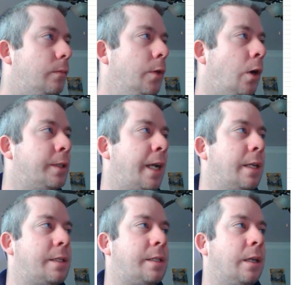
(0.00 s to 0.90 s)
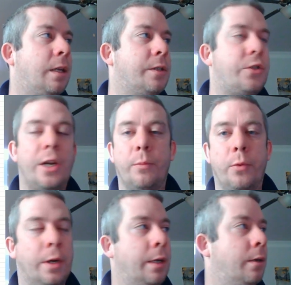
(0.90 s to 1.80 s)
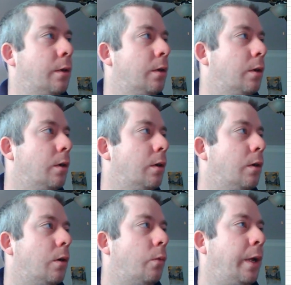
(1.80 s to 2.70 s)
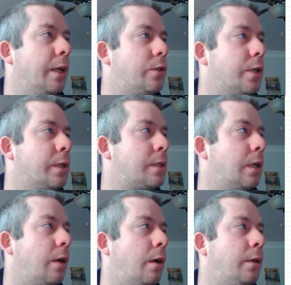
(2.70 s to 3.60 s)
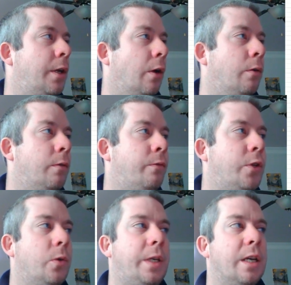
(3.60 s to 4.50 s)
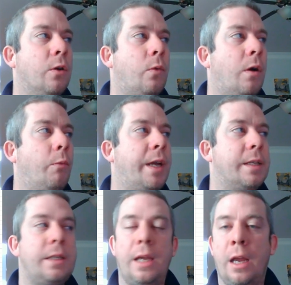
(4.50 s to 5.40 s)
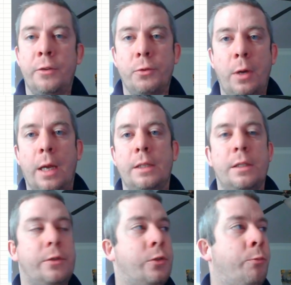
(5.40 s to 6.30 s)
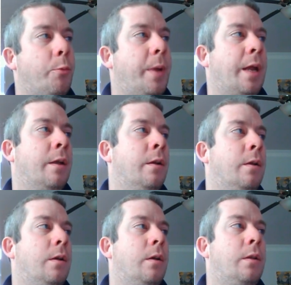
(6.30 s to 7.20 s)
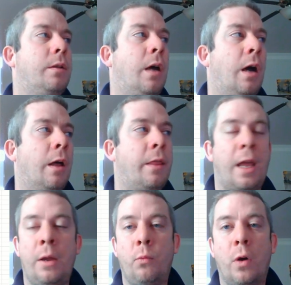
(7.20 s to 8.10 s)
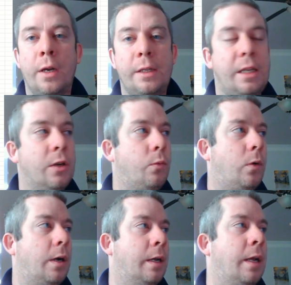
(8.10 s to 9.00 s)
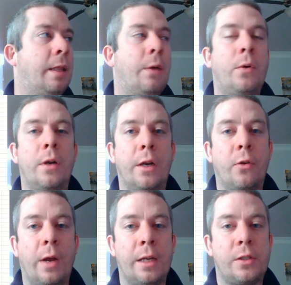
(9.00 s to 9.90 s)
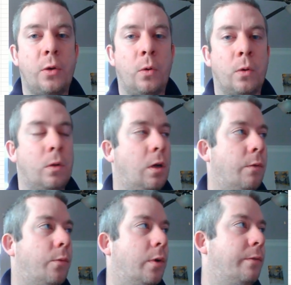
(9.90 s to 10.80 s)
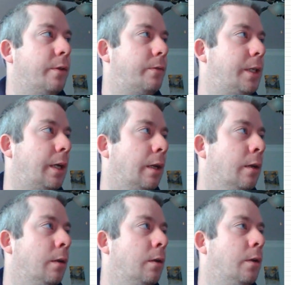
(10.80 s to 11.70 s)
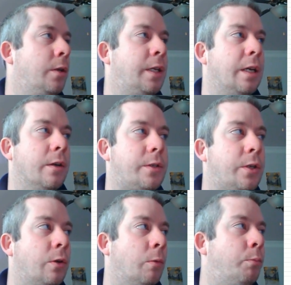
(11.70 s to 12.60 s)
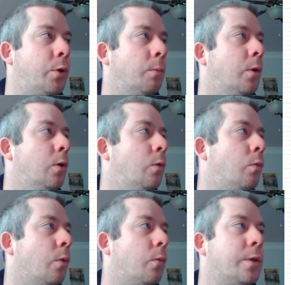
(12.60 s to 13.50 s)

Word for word: Our data is still in SharePoint. We can just, you know, view Gear One. We can see Andrew Hess, Superman, they wanted Gear One, and they wanted a grand total of 115. Gear Two, boom. We're